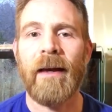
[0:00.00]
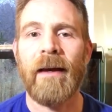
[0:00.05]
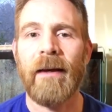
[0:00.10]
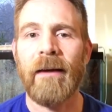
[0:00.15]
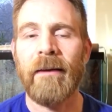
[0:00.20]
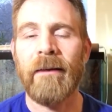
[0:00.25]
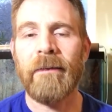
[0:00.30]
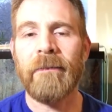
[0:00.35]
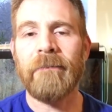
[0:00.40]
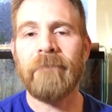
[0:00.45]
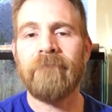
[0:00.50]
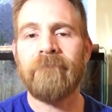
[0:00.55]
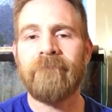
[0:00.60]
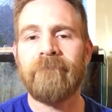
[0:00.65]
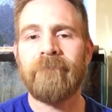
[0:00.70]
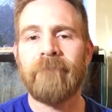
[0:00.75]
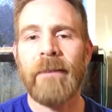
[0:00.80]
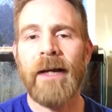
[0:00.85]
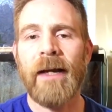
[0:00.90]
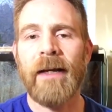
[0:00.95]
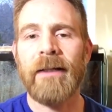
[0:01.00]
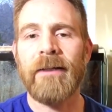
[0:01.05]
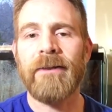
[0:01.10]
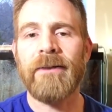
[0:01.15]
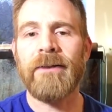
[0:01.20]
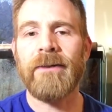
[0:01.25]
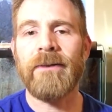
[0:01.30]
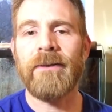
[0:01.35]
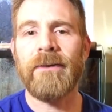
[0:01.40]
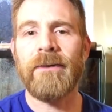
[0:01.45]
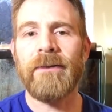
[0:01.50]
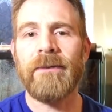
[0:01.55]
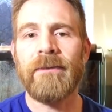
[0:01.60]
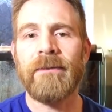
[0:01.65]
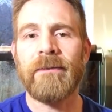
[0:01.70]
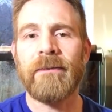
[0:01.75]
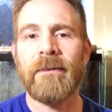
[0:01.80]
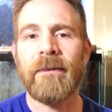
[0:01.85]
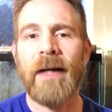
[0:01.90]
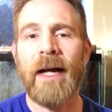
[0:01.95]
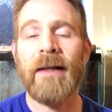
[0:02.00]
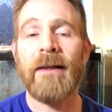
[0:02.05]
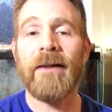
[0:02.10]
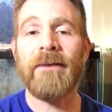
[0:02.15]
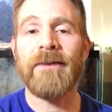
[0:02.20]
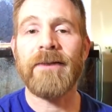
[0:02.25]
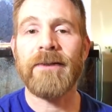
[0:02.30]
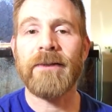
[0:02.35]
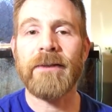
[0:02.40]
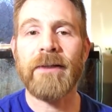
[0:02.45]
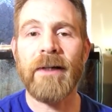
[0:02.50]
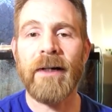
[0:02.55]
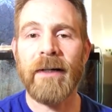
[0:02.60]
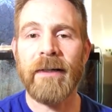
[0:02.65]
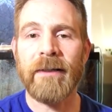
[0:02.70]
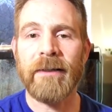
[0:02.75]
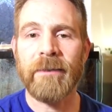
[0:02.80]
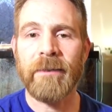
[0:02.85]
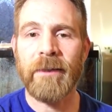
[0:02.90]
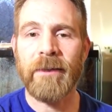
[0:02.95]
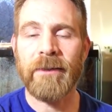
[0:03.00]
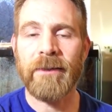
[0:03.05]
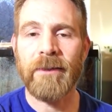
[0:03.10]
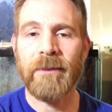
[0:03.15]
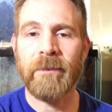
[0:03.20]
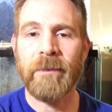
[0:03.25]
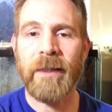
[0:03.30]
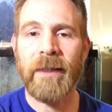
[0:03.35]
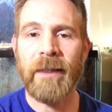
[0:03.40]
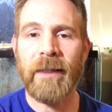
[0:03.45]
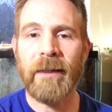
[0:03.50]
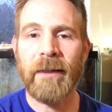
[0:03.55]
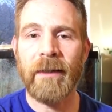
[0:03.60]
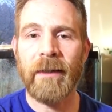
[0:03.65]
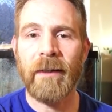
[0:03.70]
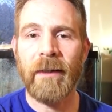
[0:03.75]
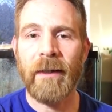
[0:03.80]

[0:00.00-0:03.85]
Um, I do, I love sulcatas, but they're so big.